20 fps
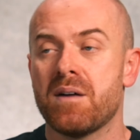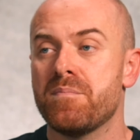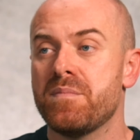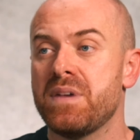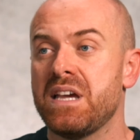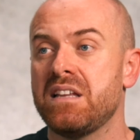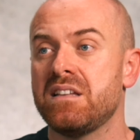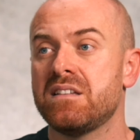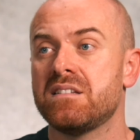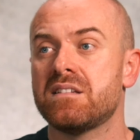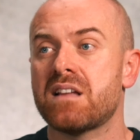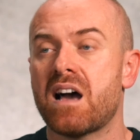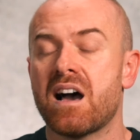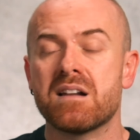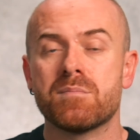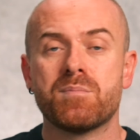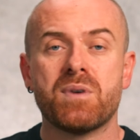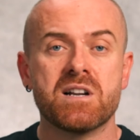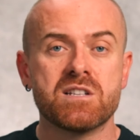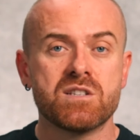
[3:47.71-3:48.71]
In other
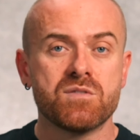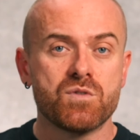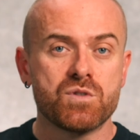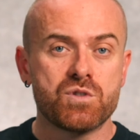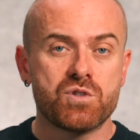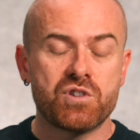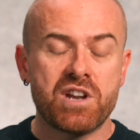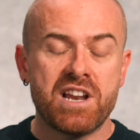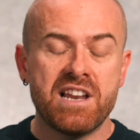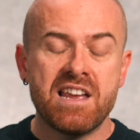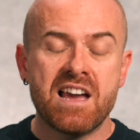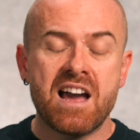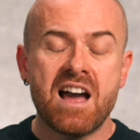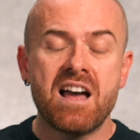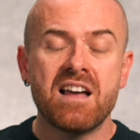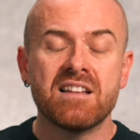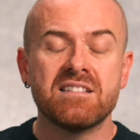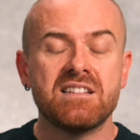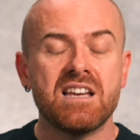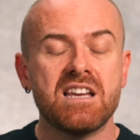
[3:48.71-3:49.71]
parts of
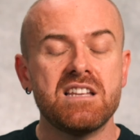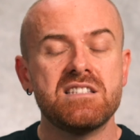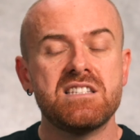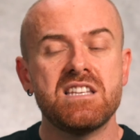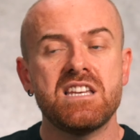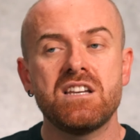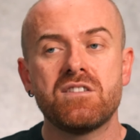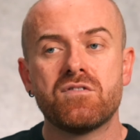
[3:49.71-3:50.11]
Australia, they dig